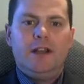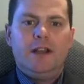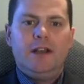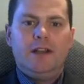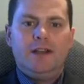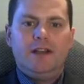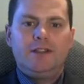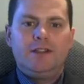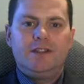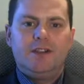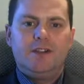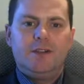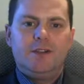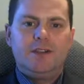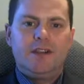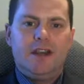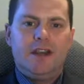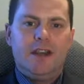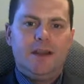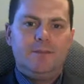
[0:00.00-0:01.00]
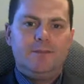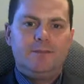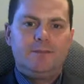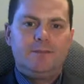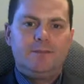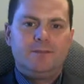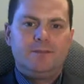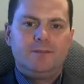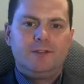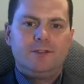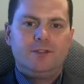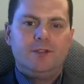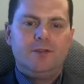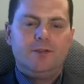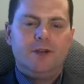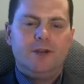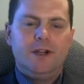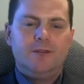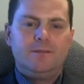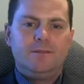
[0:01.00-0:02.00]
is a good time
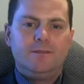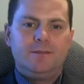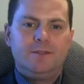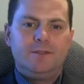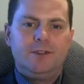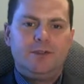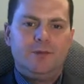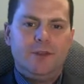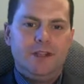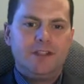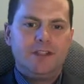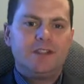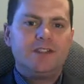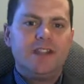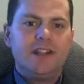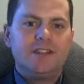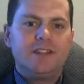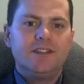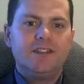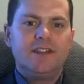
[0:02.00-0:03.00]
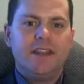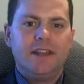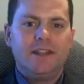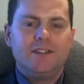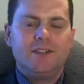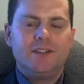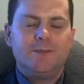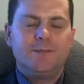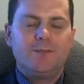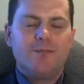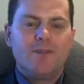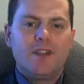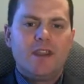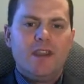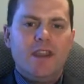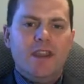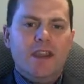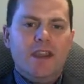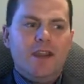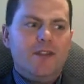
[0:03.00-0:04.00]
to reassess things.
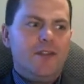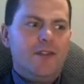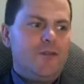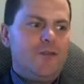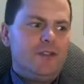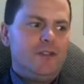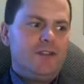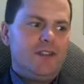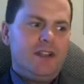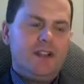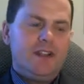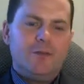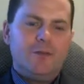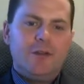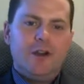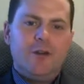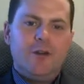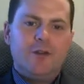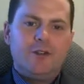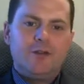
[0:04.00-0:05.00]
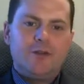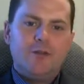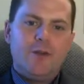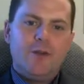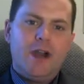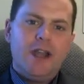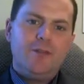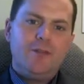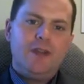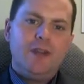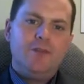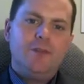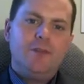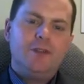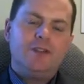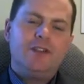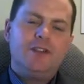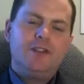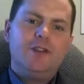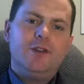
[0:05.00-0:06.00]
The first thing that we always remind people
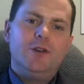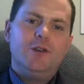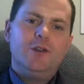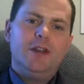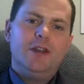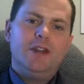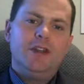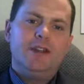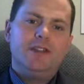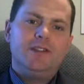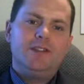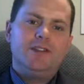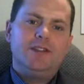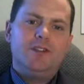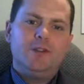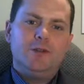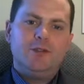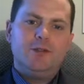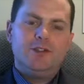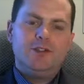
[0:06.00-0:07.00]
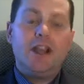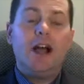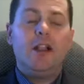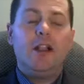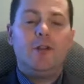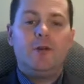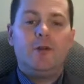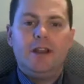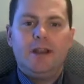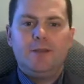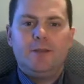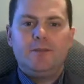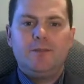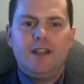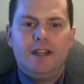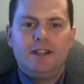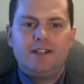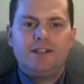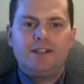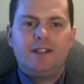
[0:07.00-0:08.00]
to do is to do salary
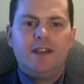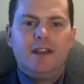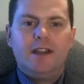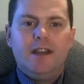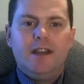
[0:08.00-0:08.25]
updates.